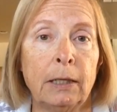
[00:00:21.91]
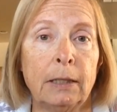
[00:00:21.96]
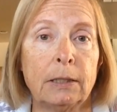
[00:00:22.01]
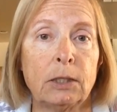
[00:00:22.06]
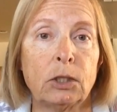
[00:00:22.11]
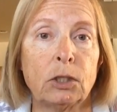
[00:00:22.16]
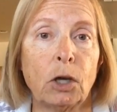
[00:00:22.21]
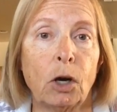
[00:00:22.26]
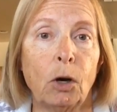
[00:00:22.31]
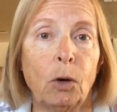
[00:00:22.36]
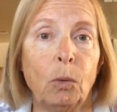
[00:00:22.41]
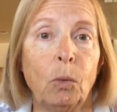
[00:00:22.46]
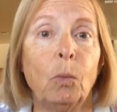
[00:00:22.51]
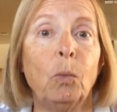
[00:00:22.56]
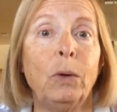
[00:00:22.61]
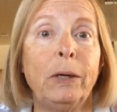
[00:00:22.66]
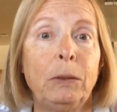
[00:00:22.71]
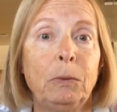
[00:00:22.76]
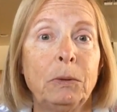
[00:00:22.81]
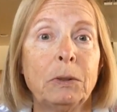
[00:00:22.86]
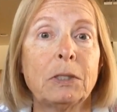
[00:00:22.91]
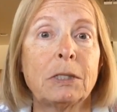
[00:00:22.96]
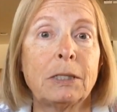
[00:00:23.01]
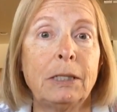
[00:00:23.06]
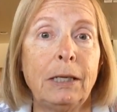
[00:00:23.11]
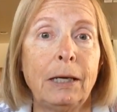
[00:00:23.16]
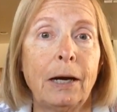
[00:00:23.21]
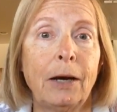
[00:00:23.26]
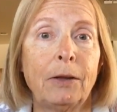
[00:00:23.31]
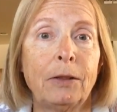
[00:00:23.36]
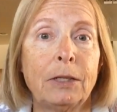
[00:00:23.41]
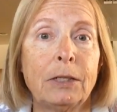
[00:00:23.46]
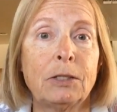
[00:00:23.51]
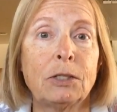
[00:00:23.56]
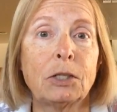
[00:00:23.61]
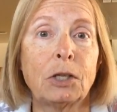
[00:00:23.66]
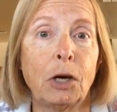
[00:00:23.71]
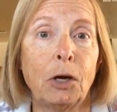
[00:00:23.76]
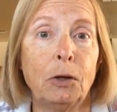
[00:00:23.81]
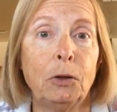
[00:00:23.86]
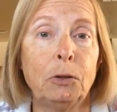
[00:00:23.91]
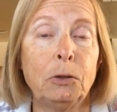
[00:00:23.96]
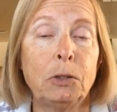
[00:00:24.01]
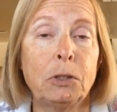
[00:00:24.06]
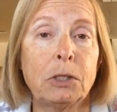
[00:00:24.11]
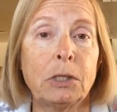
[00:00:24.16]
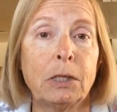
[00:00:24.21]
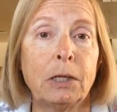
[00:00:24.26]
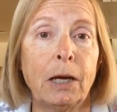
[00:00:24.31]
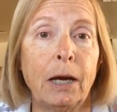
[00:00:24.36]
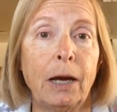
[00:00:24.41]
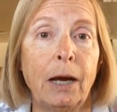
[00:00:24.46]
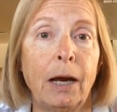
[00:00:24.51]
So we will see how this goes,